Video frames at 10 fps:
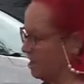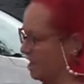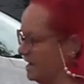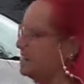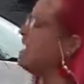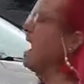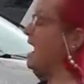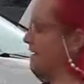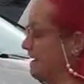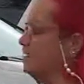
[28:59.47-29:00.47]
sit on it
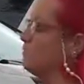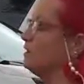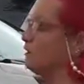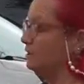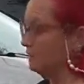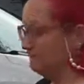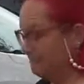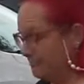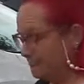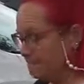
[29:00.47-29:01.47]
and He will
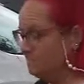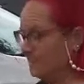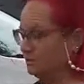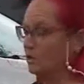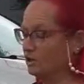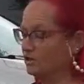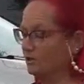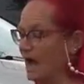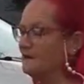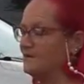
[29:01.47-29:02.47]
be the Lord of
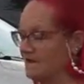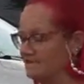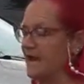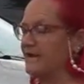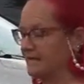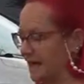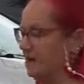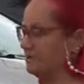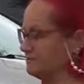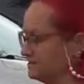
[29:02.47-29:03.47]
your life and take
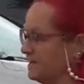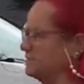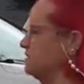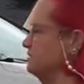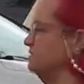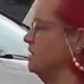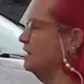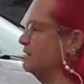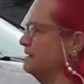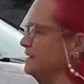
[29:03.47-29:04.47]
care of the things. You
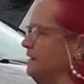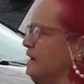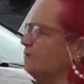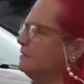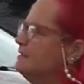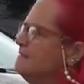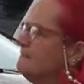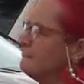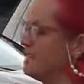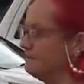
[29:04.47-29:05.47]
talking to minute
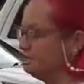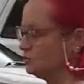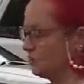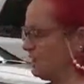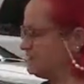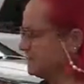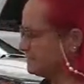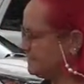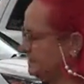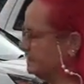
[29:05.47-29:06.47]
that Jesus,